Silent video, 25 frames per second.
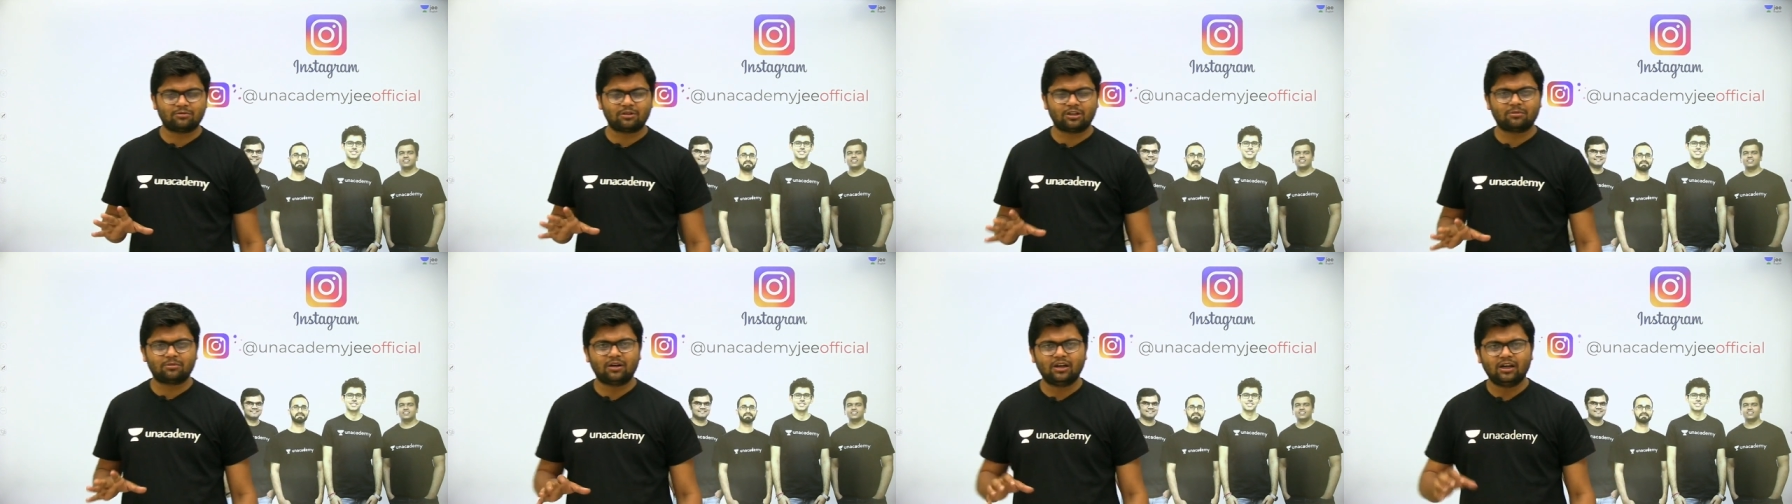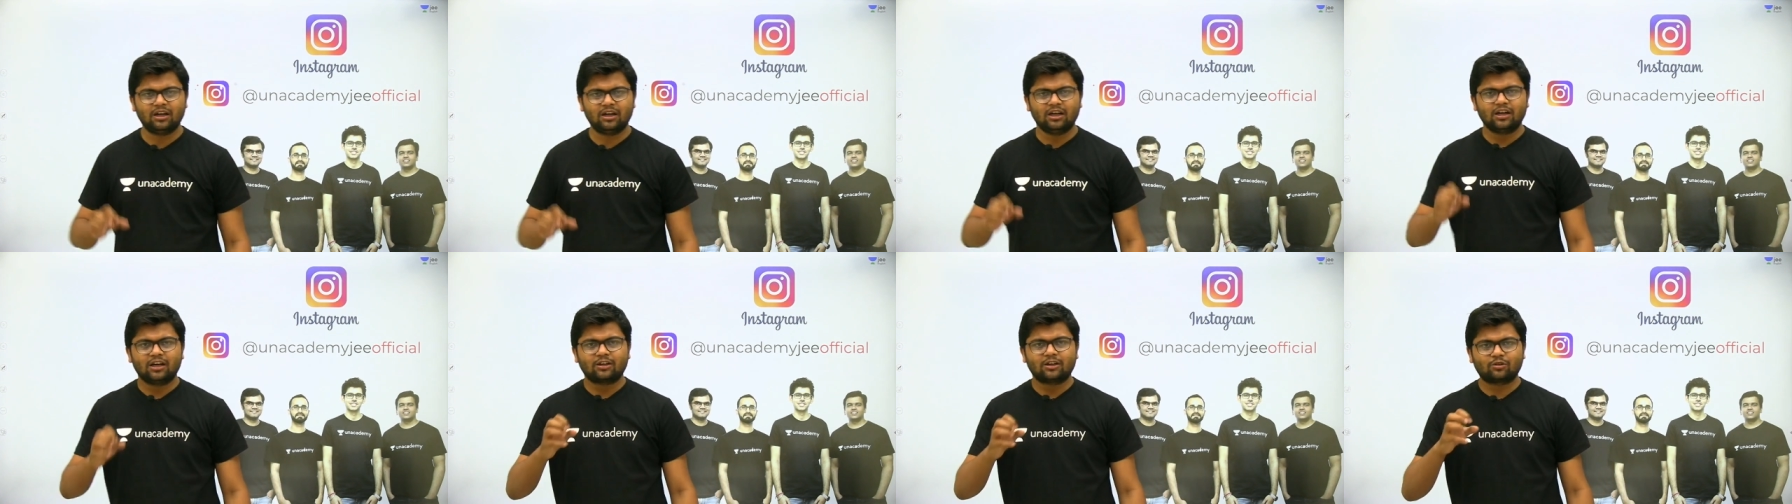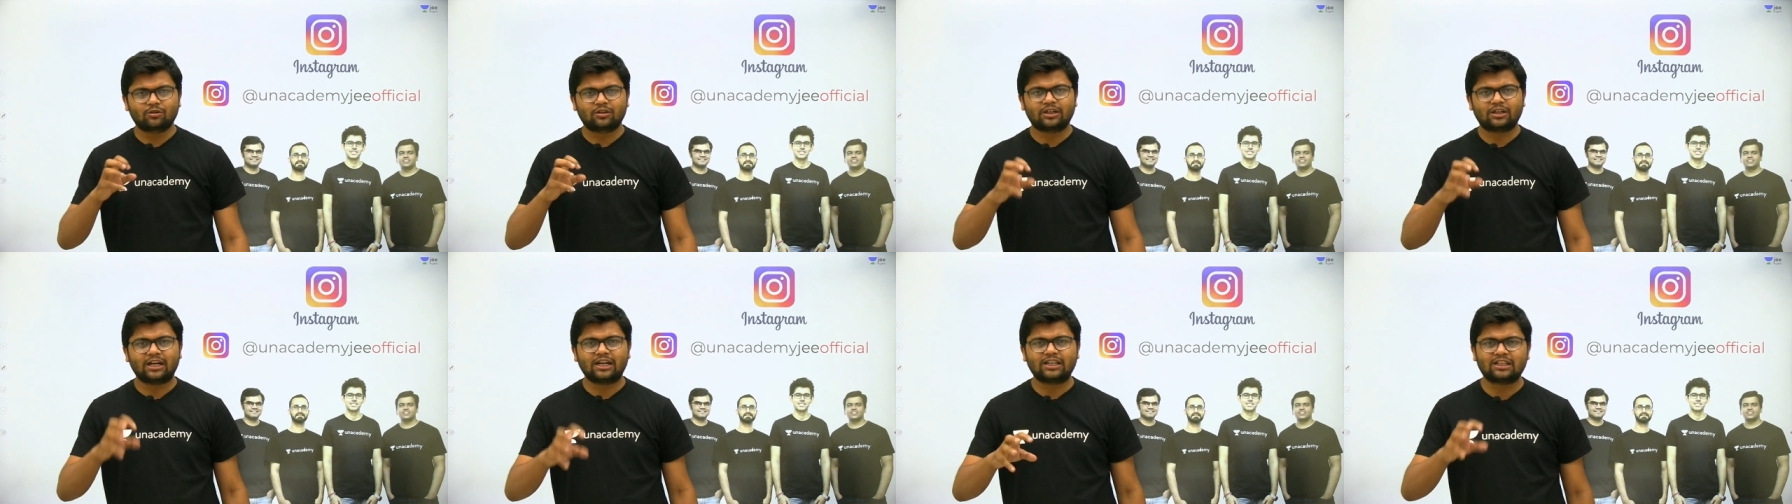minima
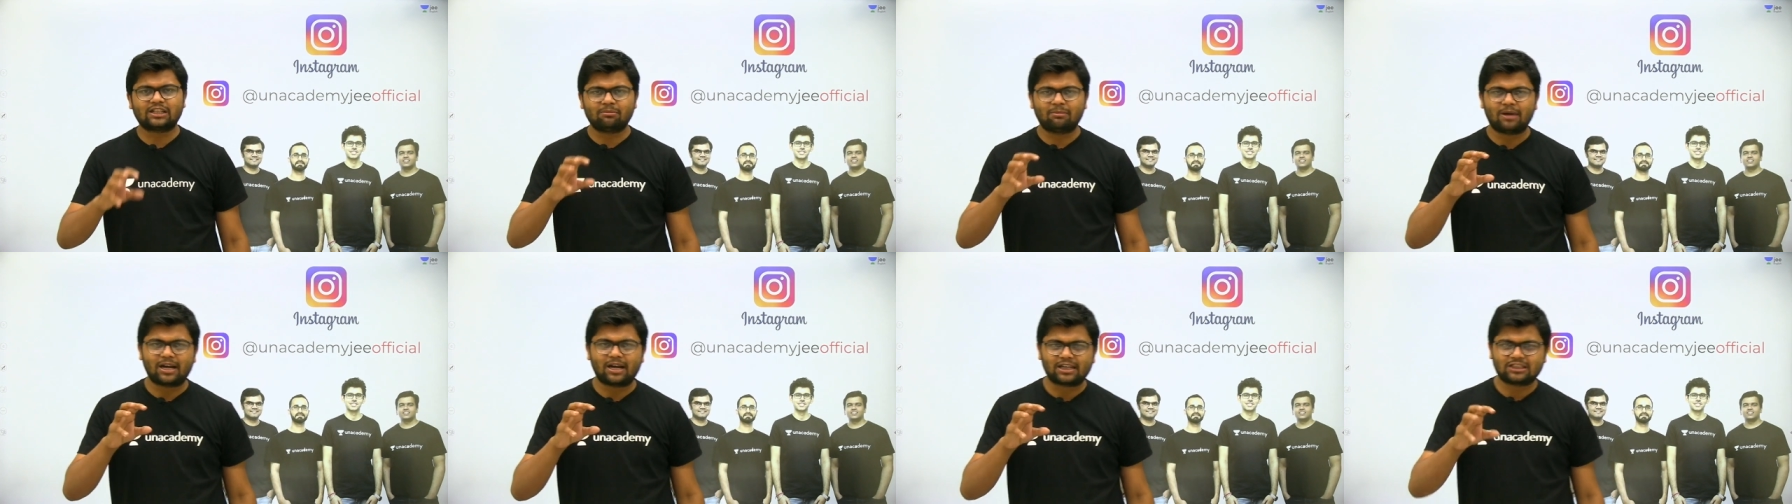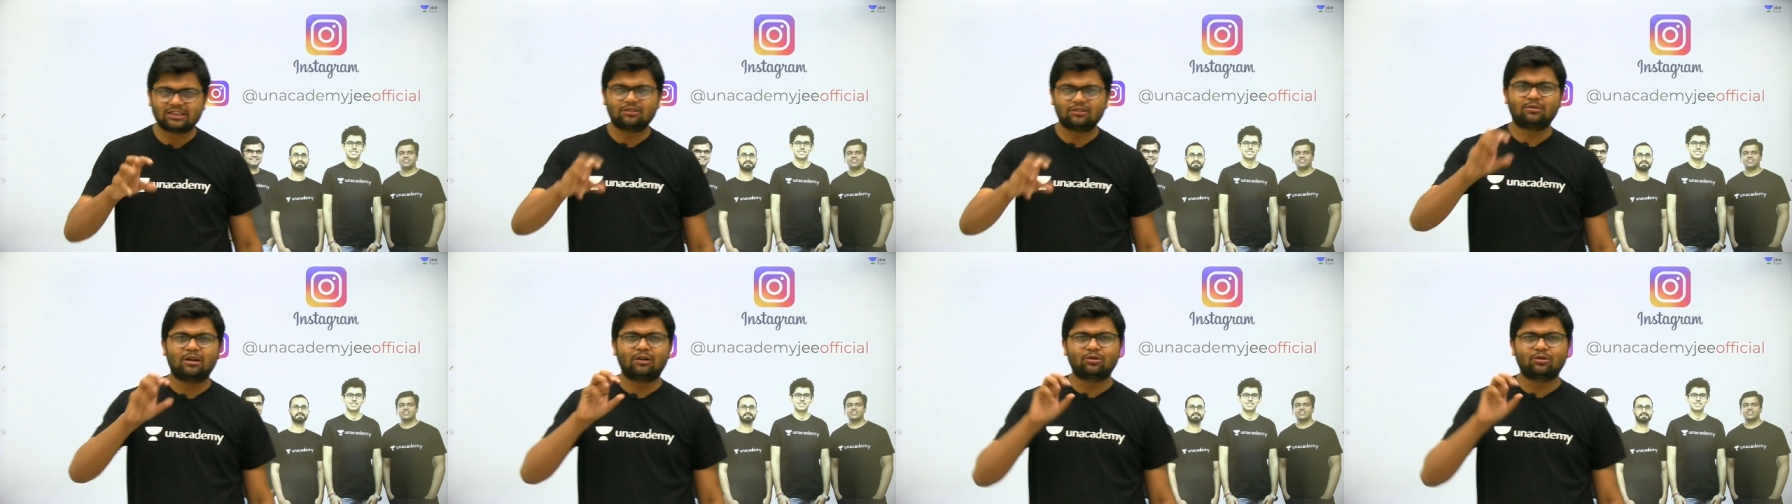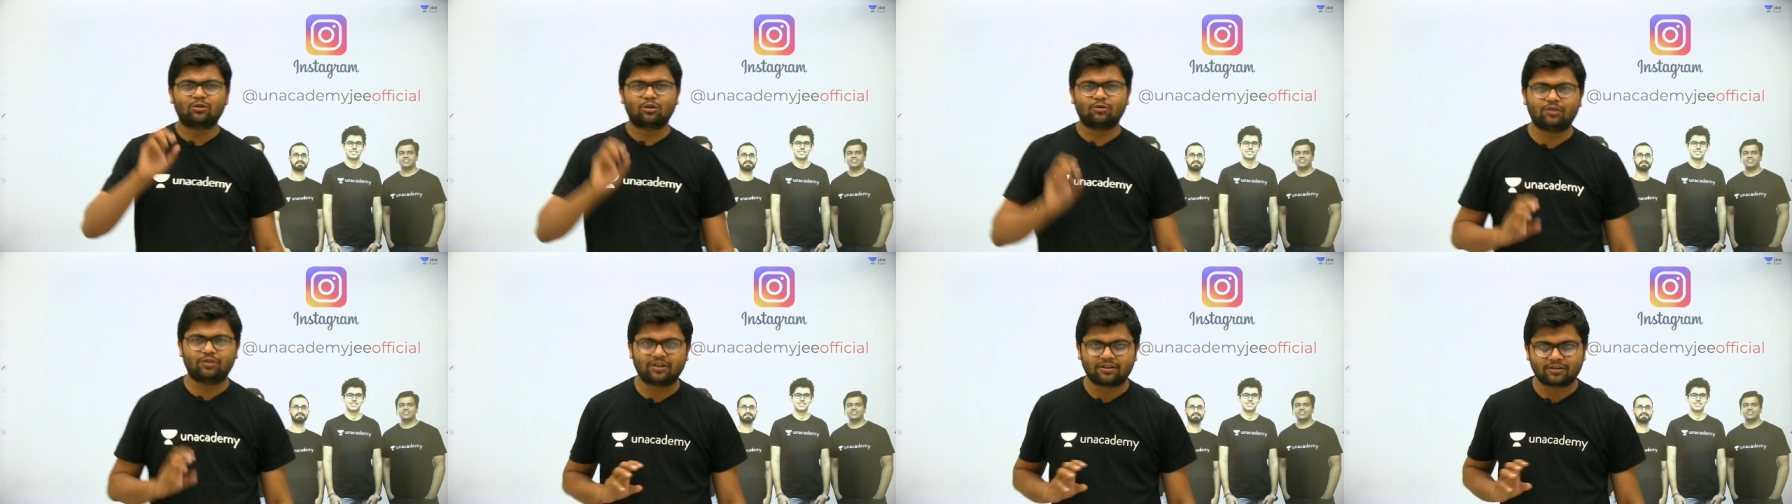to get the maximum
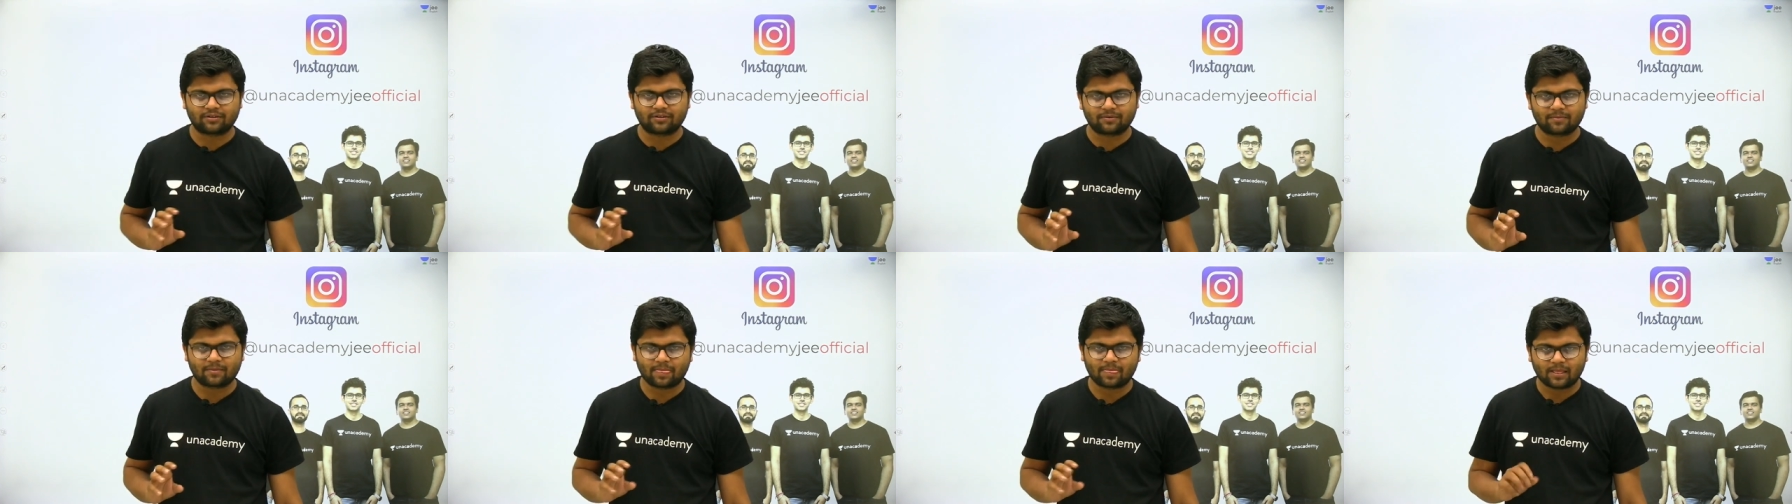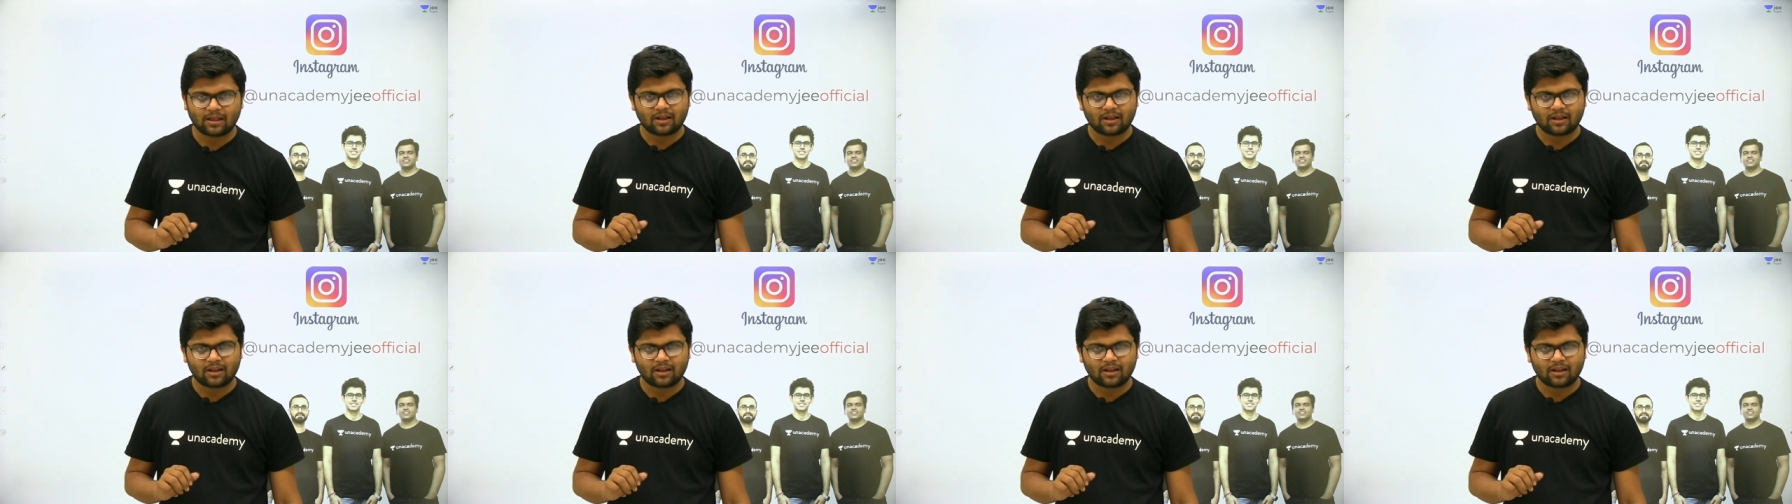out of it.